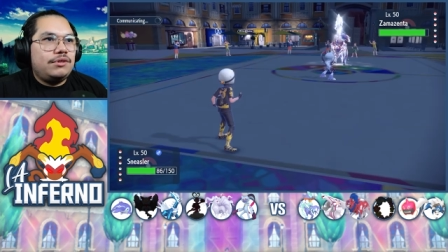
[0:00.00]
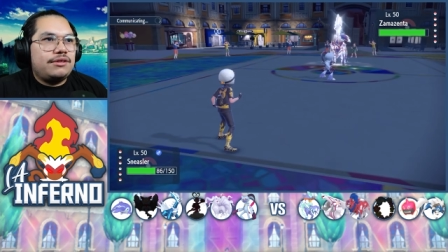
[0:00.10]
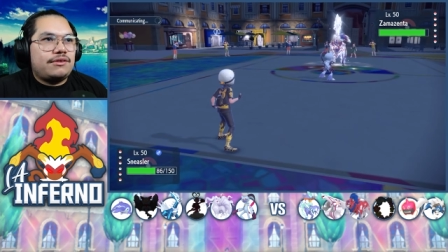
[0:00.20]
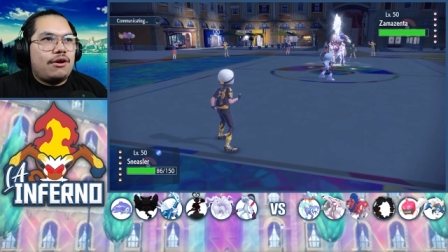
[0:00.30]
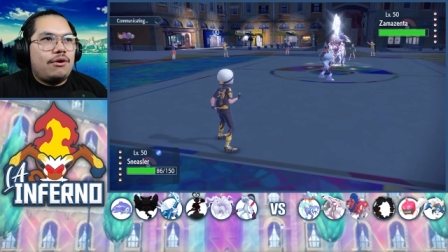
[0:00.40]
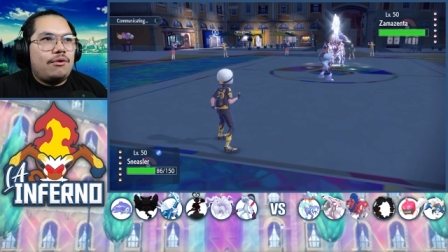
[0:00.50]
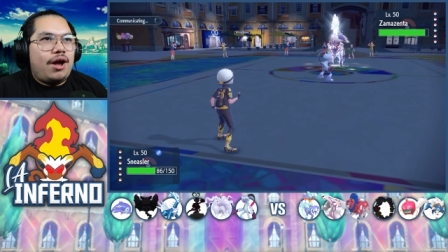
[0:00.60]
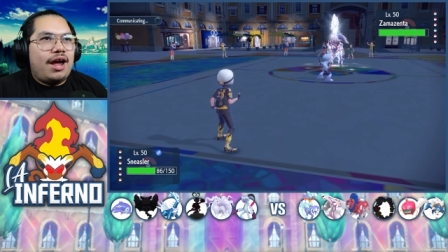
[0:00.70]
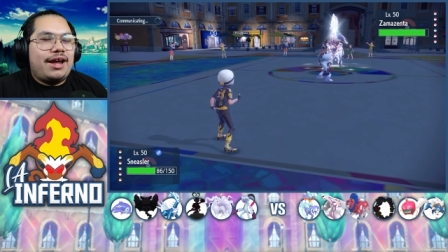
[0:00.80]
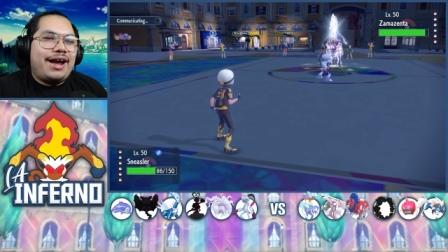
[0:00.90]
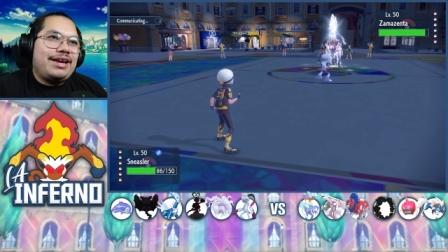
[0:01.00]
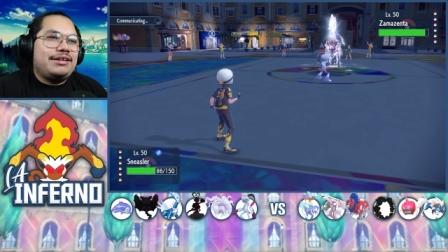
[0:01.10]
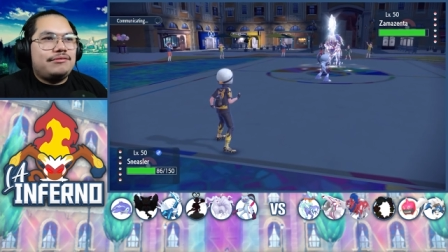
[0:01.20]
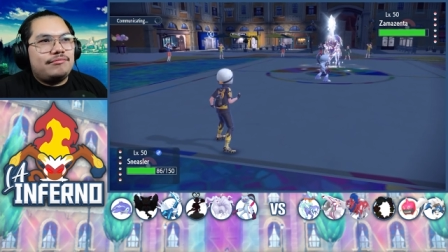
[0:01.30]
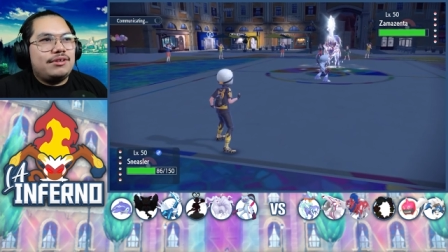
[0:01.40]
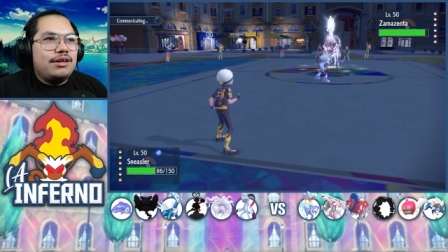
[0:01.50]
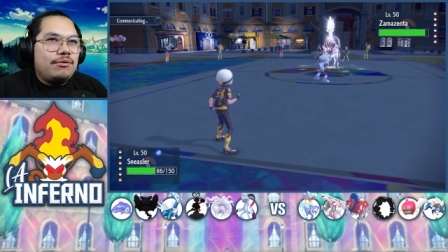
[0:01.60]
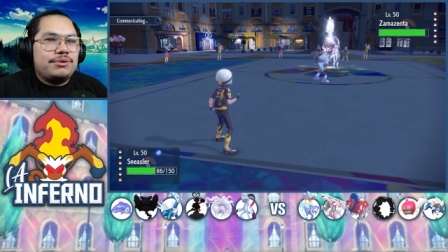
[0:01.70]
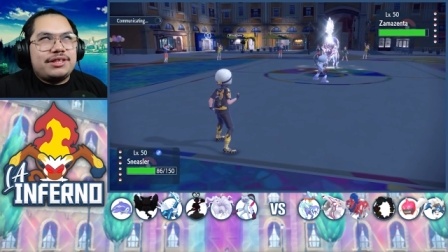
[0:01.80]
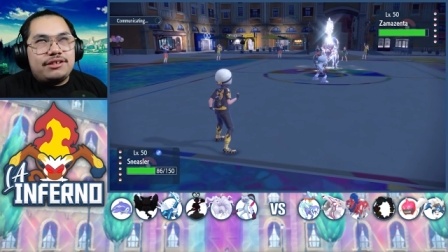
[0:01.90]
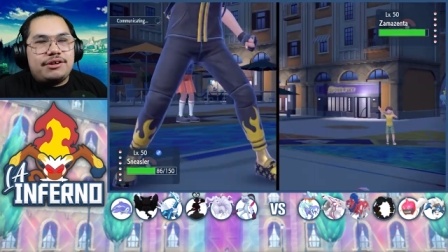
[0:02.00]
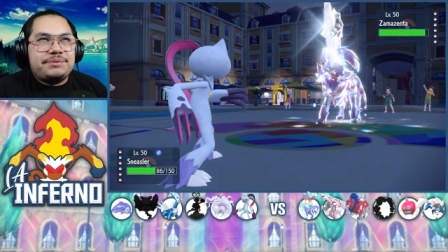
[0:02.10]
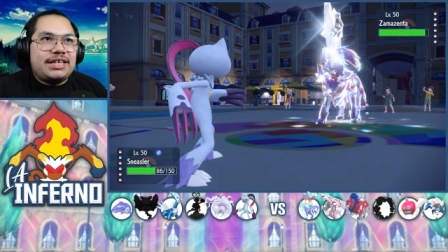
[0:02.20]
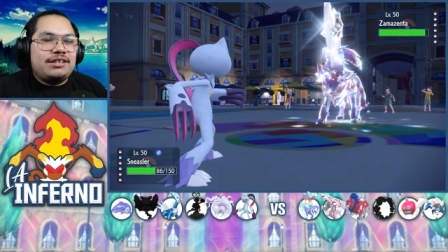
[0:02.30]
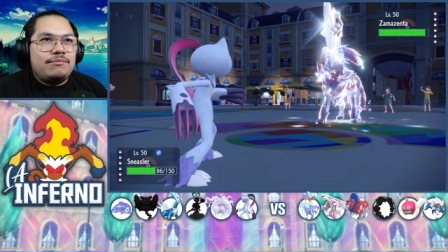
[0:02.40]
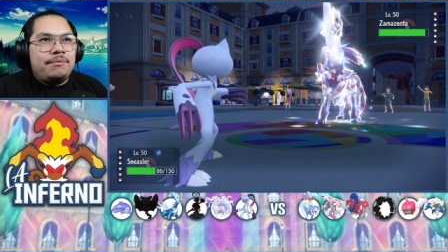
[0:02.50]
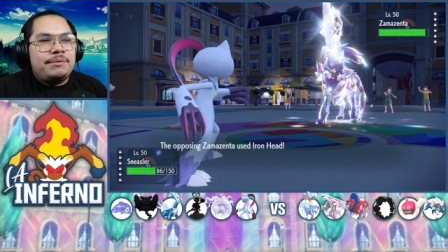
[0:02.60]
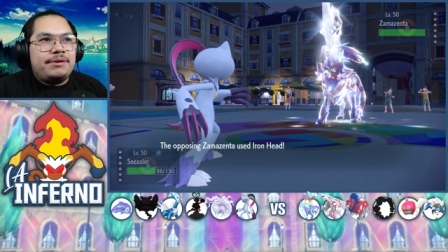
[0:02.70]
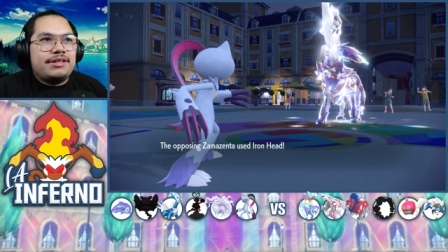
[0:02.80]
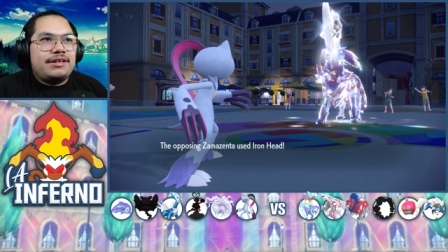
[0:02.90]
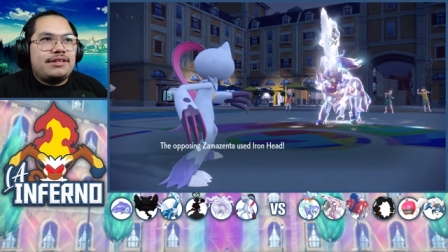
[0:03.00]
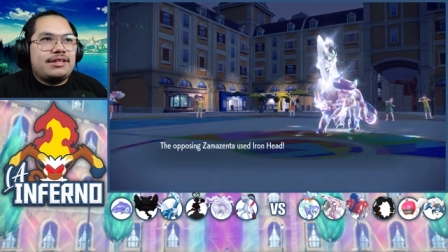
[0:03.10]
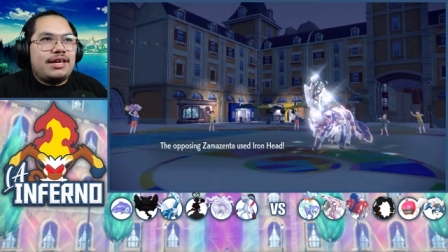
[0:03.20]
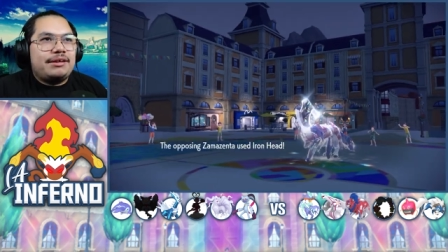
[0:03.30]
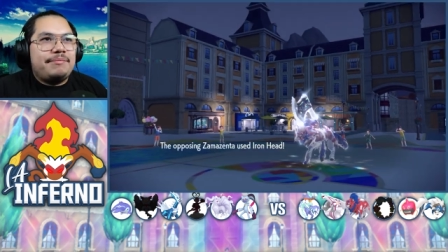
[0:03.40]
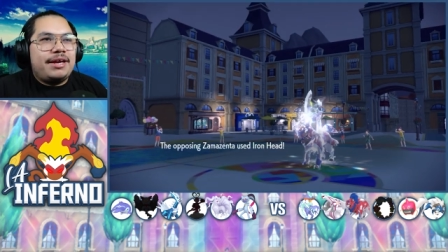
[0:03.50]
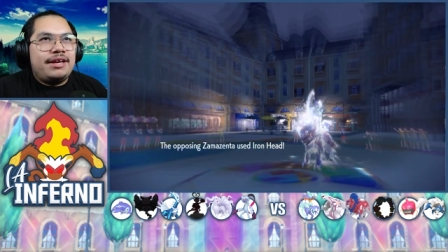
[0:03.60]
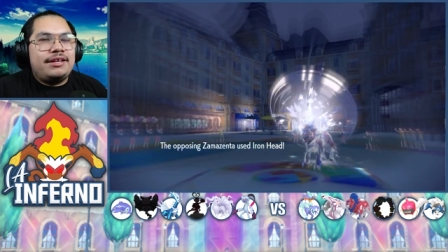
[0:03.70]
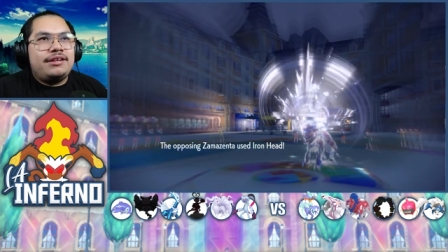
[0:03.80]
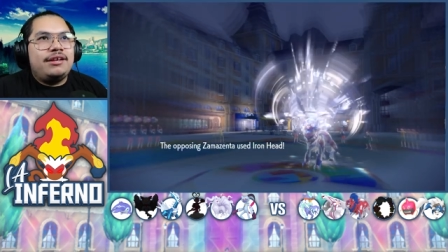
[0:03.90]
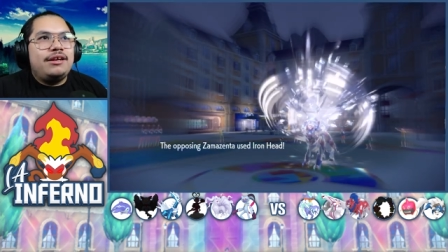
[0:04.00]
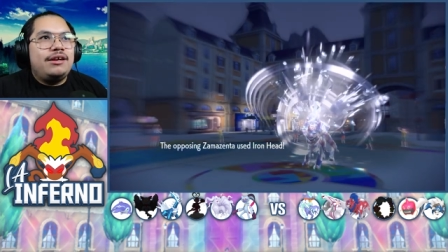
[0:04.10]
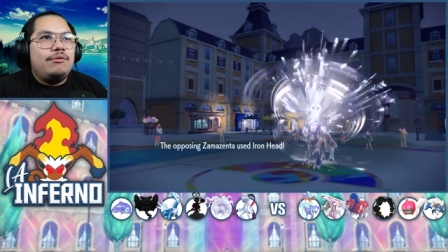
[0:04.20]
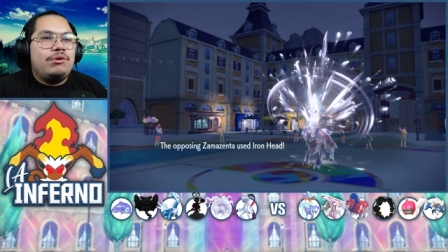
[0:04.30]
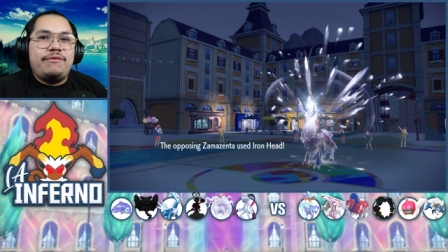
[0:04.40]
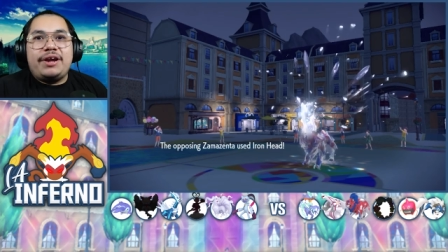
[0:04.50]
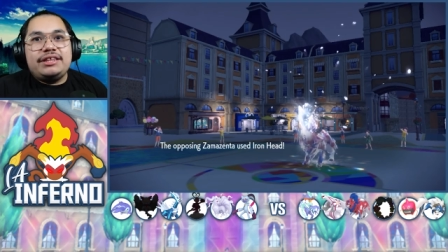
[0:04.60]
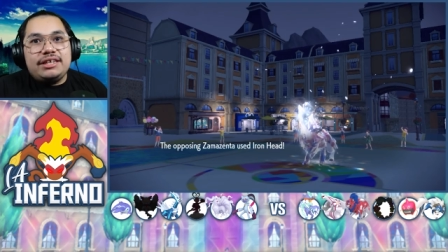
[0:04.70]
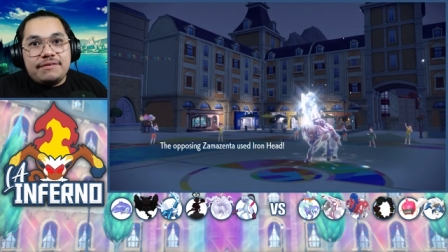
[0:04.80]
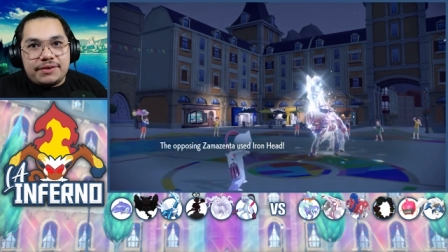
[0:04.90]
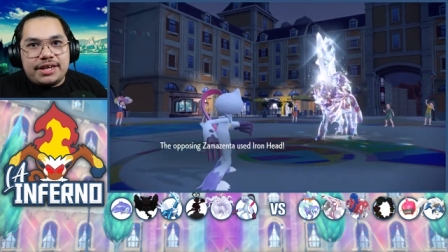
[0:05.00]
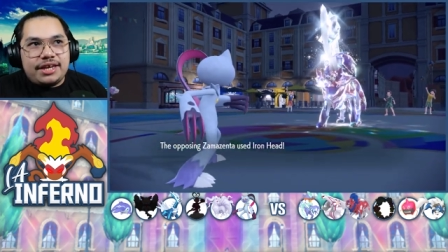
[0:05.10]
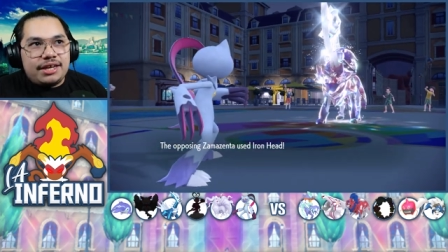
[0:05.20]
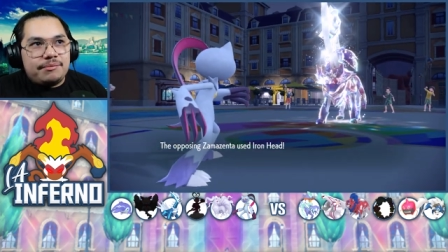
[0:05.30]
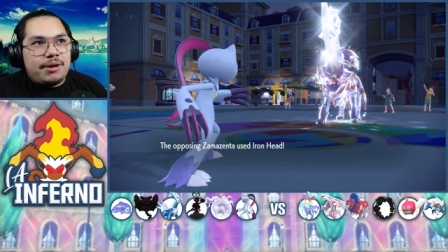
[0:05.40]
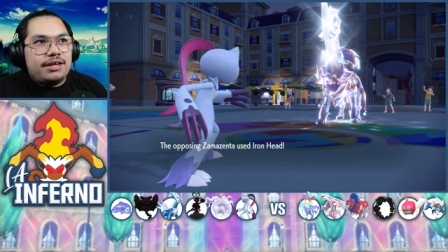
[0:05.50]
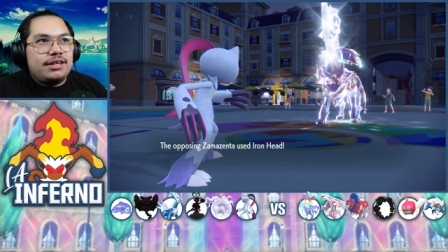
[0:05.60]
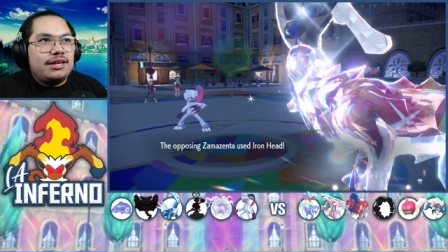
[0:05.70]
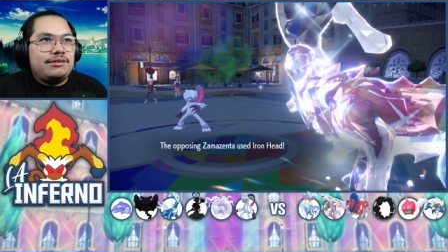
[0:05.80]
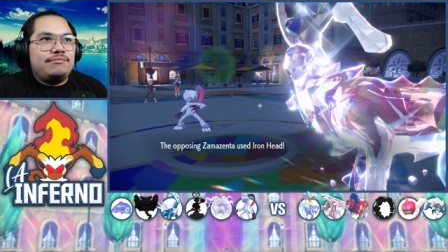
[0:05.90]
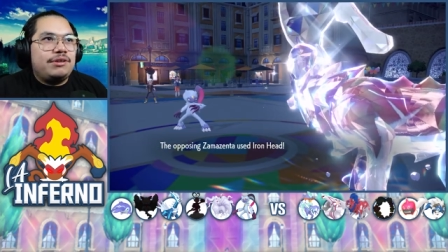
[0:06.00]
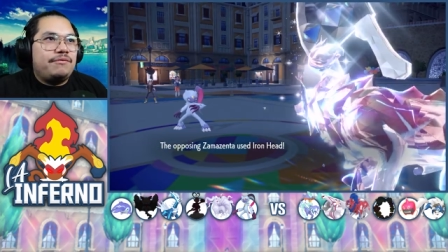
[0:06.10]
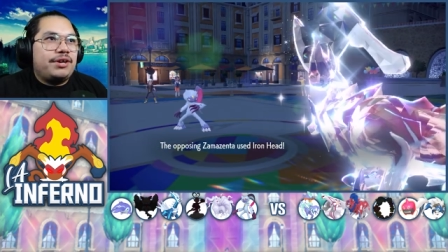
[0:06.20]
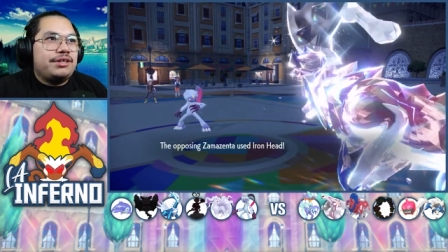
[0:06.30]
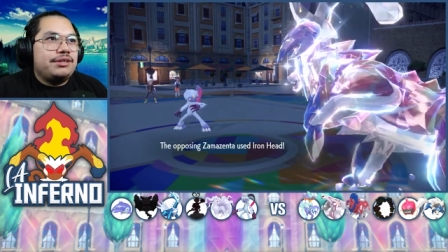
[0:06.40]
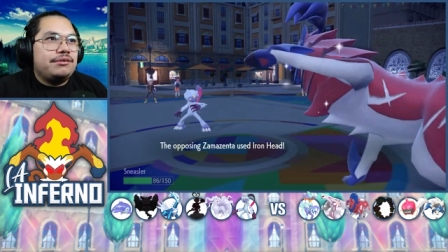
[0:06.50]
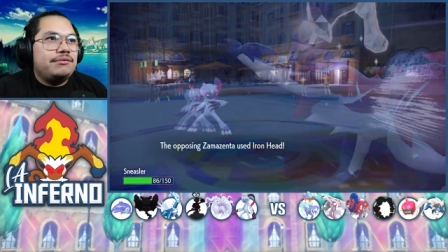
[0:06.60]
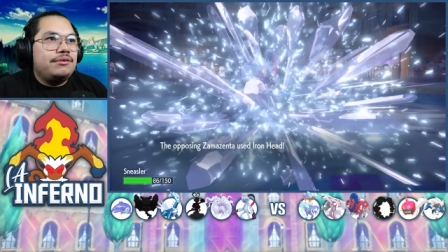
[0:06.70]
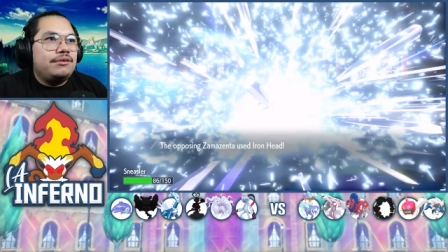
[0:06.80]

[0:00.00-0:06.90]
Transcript: so I, I was a little upset in the moment because I was like, man, what if I live a hit? I, I what if I, you know,